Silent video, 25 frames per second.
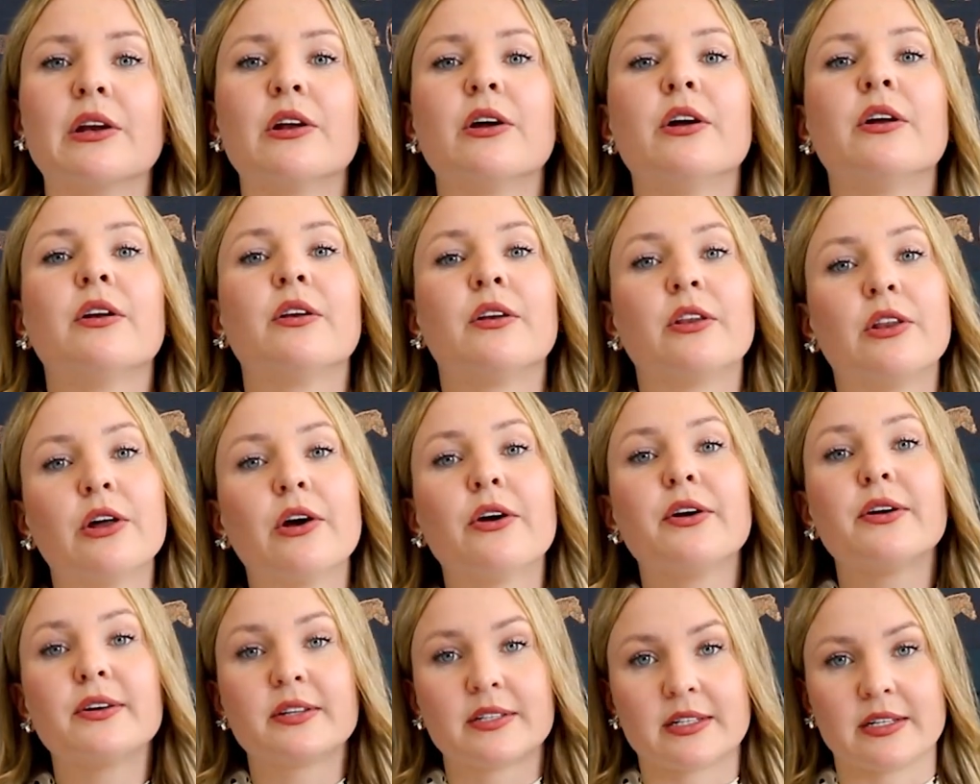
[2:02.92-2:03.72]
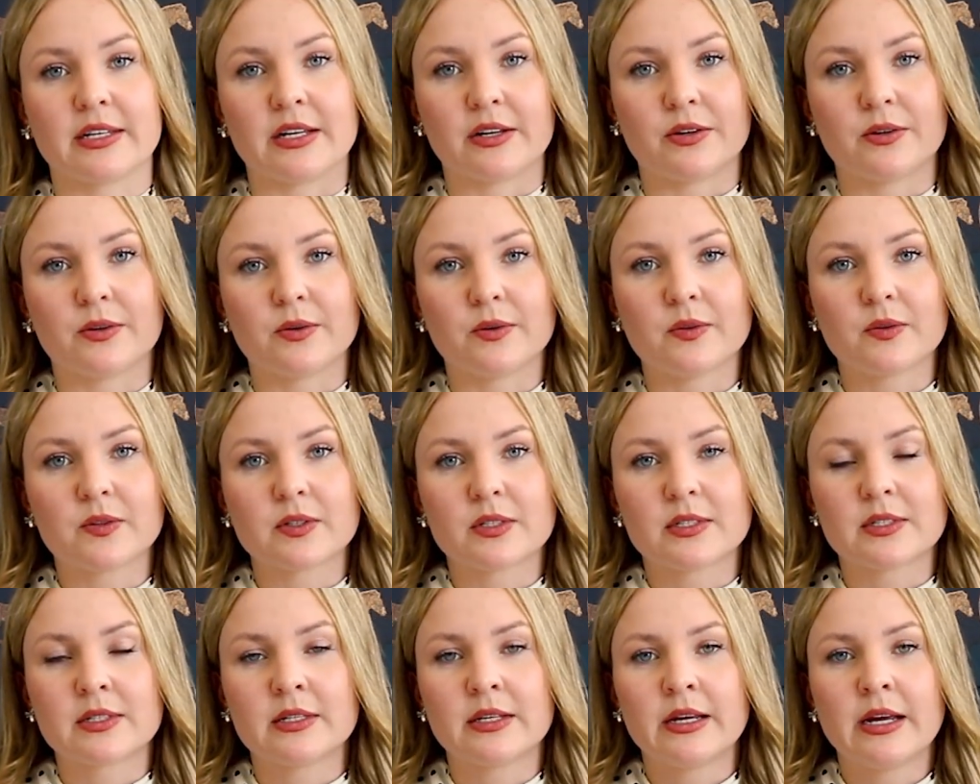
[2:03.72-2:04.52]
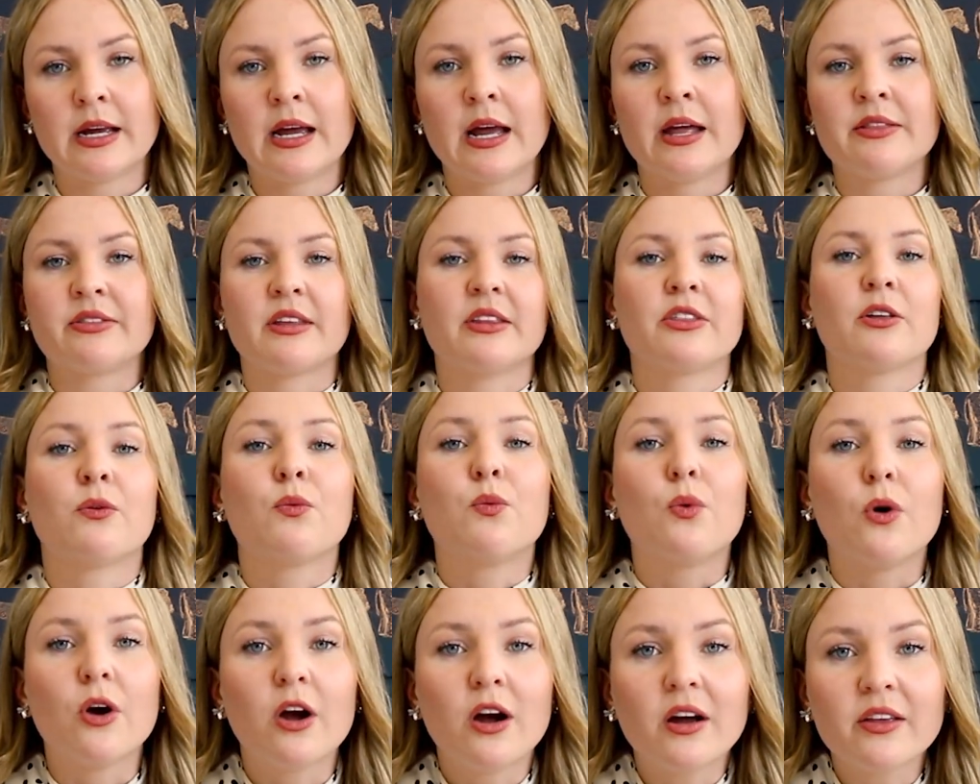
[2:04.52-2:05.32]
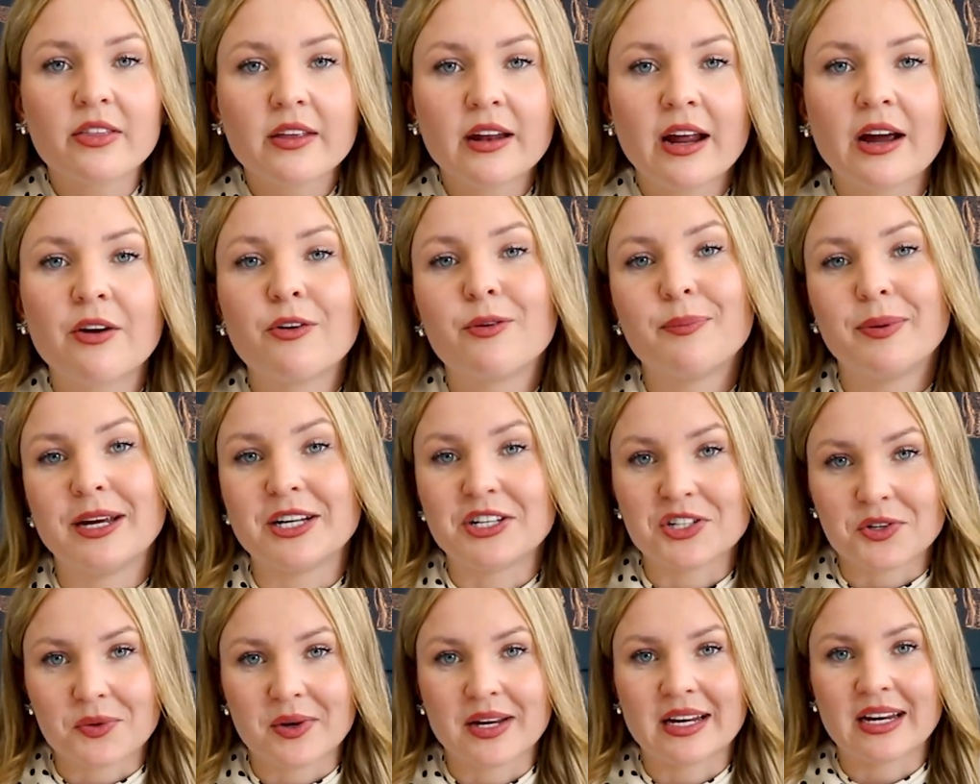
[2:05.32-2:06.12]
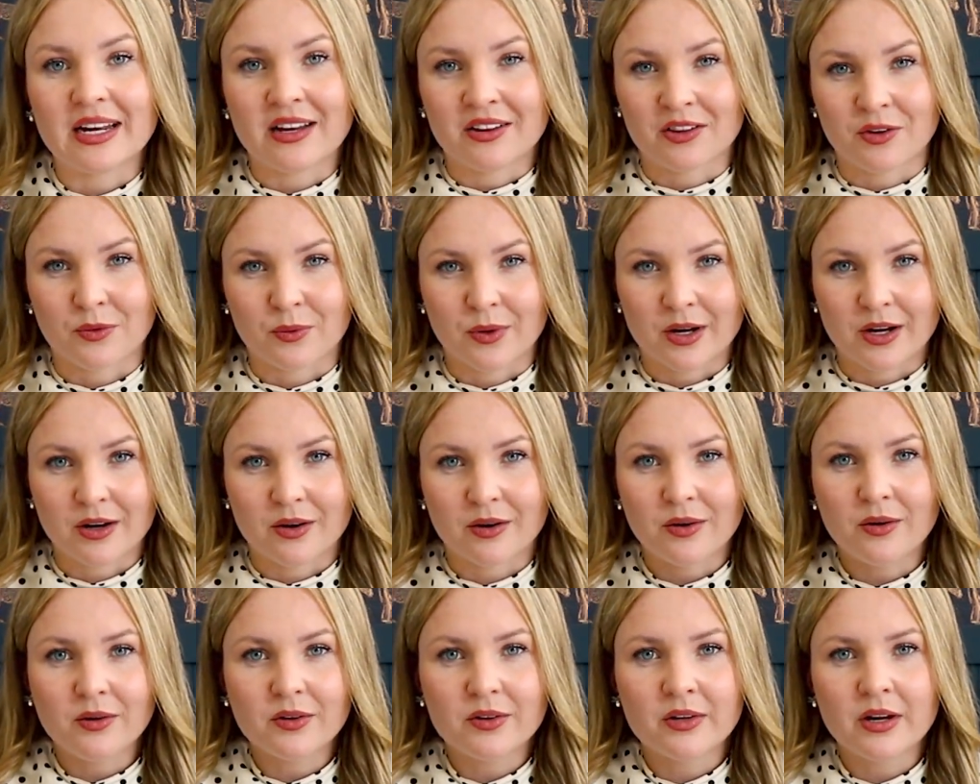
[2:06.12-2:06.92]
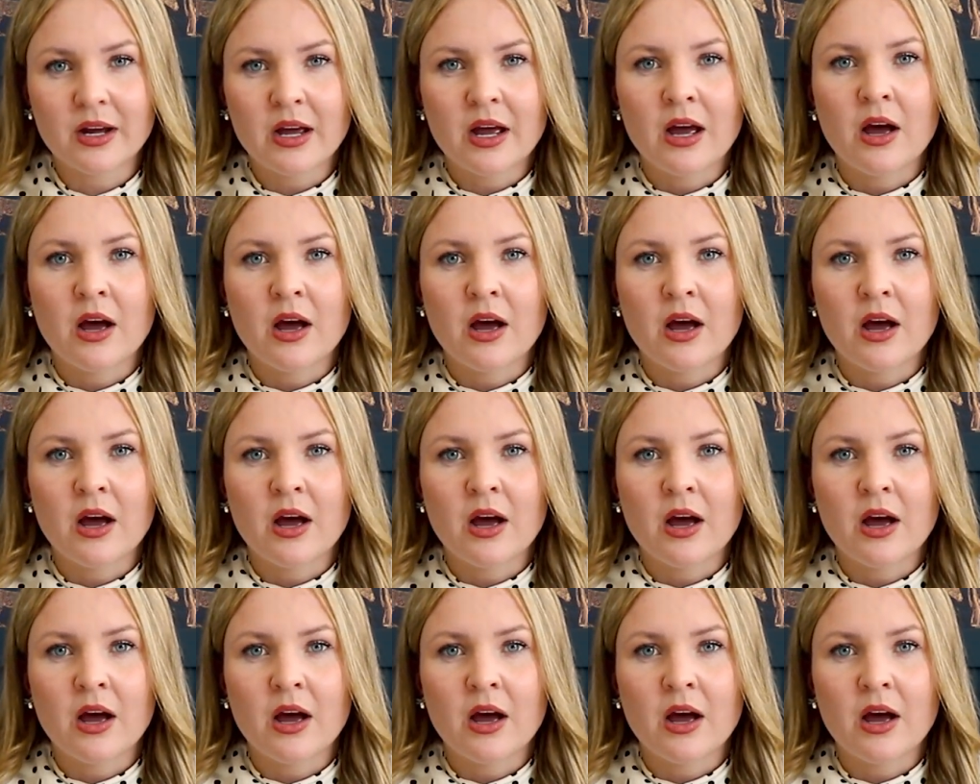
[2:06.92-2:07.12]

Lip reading: learnt those skills, that the work that I would be doing in the world